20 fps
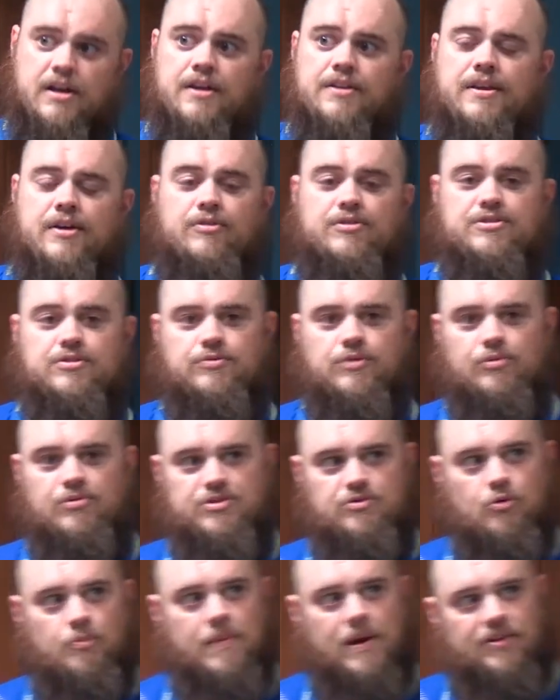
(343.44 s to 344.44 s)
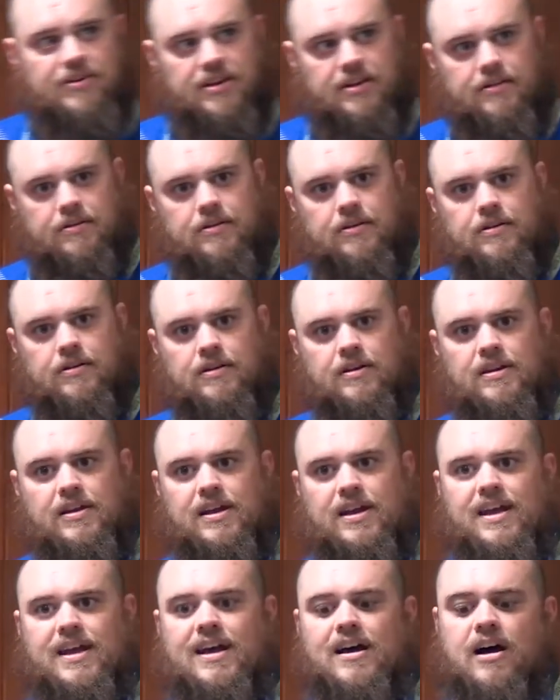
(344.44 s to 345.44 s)
There was a rebellion,
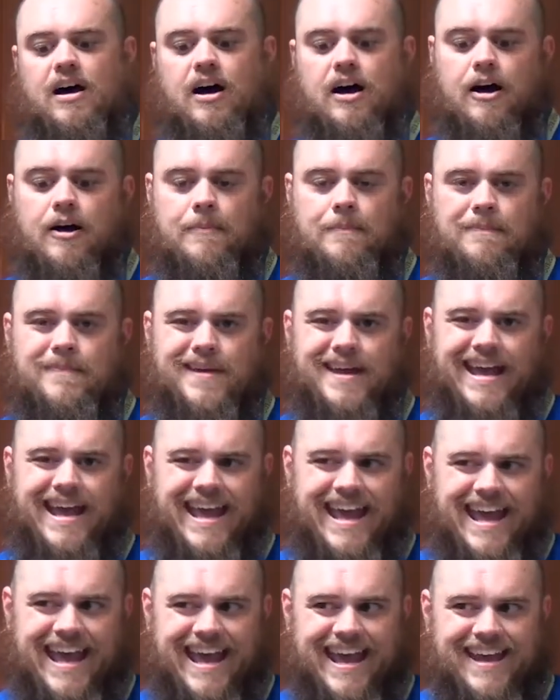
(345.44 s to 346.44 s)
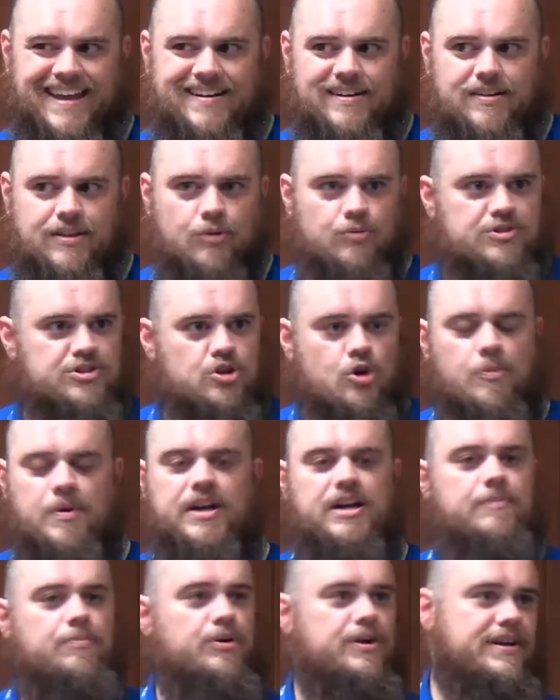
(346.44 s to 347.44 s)
and there was
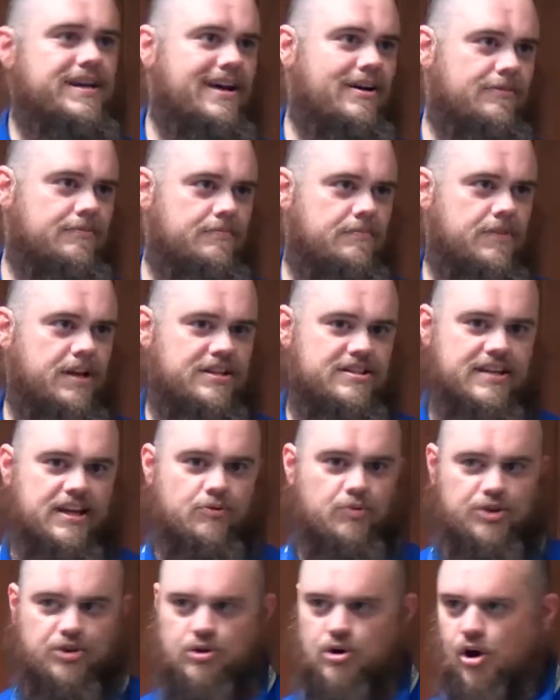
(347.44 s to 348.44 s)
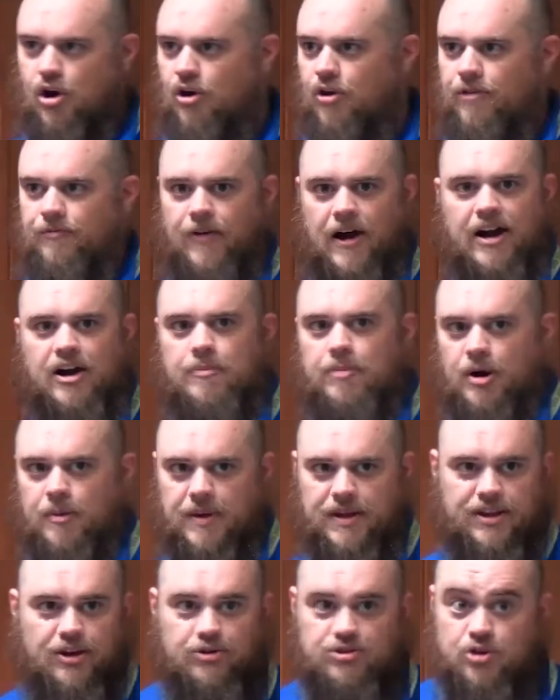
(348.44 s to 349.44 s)
nobody to put it down. It's like when you call the fire
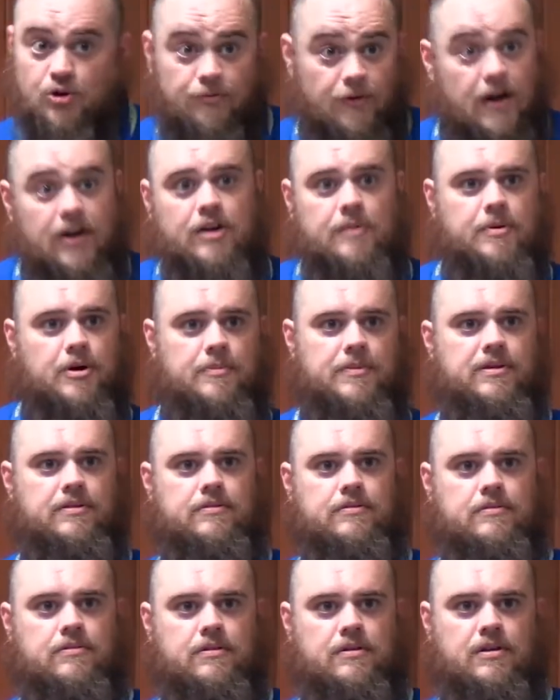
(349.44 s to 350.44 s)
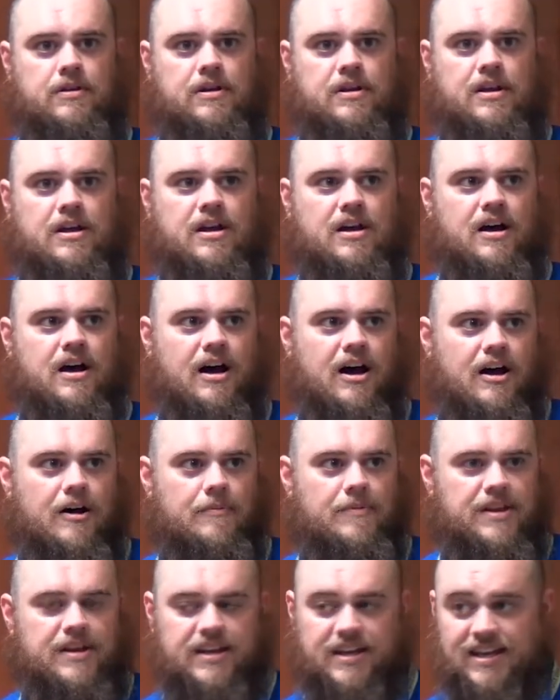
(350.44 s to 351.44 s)
department, there's no fire
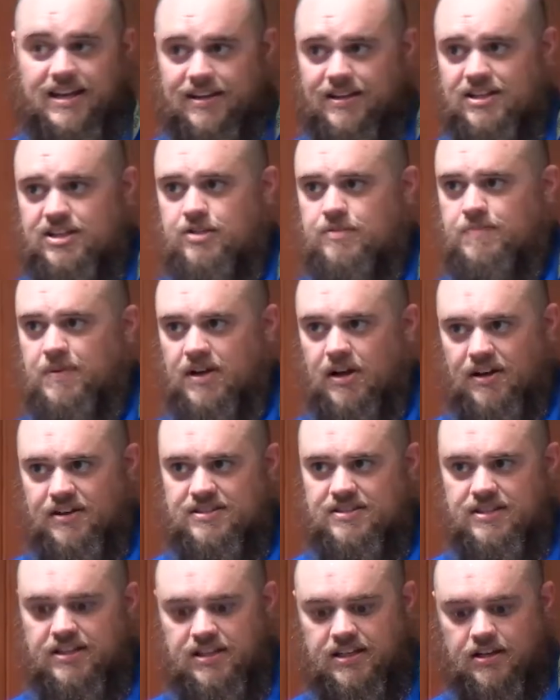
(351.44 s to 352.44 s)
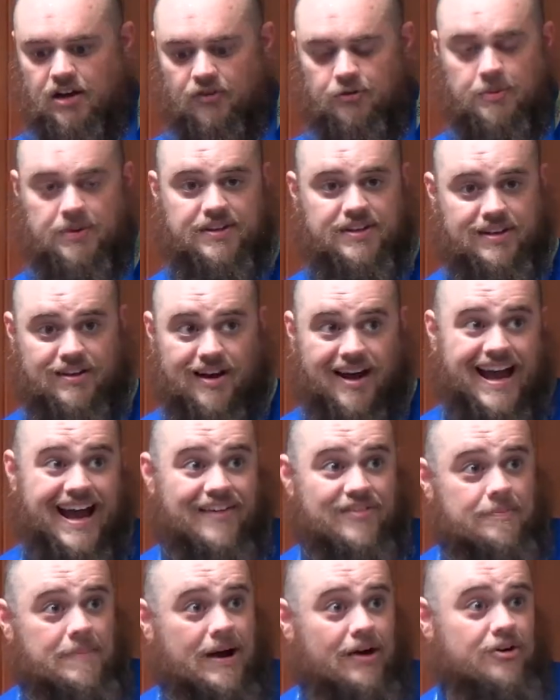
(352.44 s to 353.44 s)
department. And again, this is because the government did not
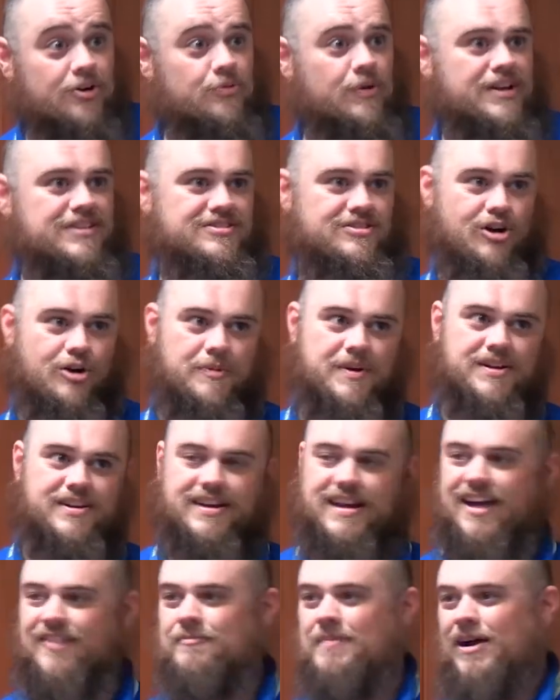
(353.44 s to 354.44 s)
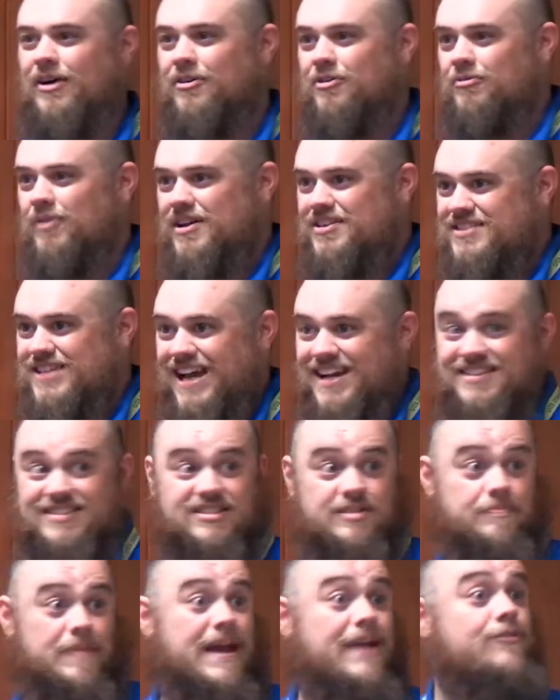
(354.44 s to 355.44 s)
have the power to raise an army, didn't have power to raise taxes
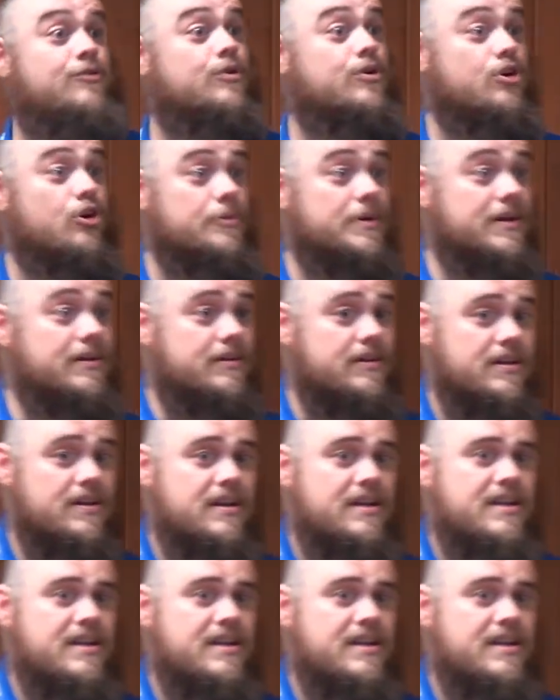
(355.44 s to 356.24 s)
to pay for an army.